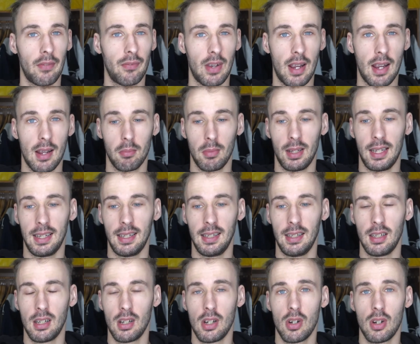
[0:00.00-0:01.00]

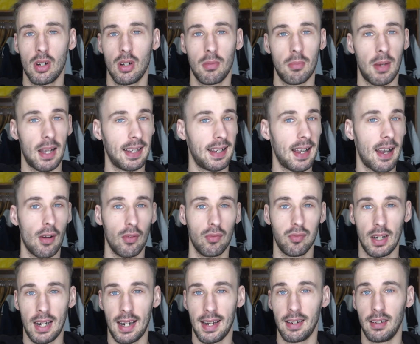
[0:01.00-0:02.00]
family, my
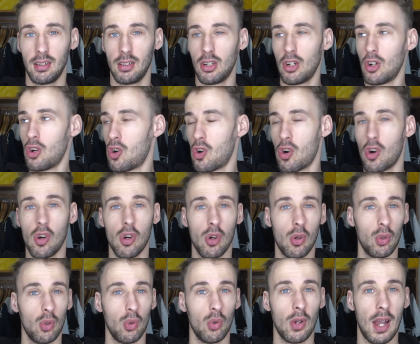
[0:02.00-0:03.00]
girlfriend, or
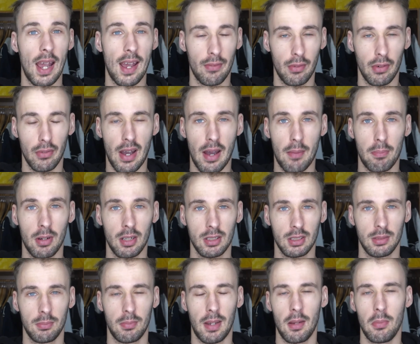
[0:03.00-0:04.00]
whoever that
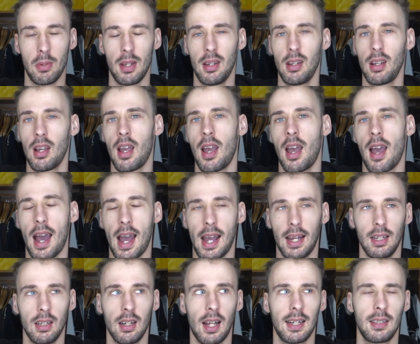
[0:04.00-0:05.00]
person may be.
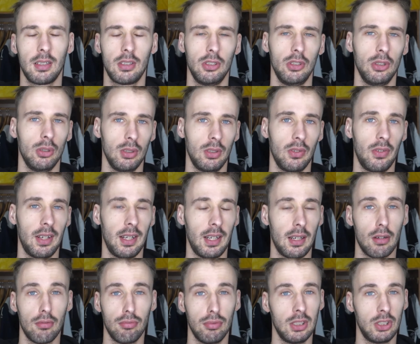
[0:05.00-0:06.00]
I like to use the
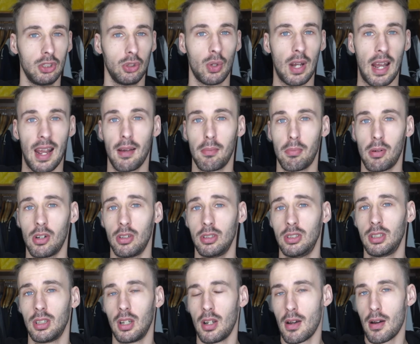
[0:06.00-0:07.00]
original
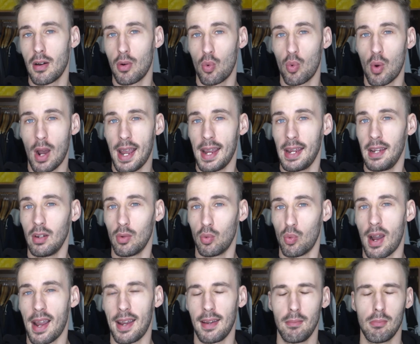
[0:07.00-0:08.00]
AirPods way
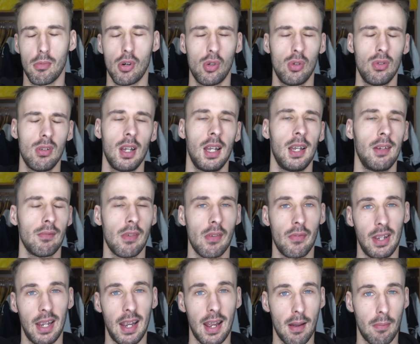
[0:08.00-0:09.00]
more than
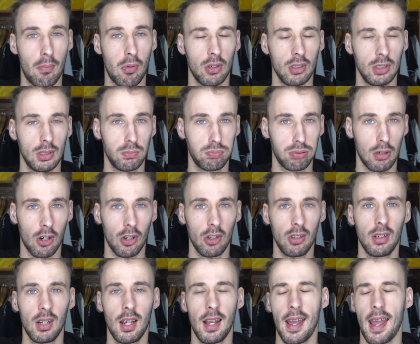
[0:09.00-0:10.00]
the AirPods Pro.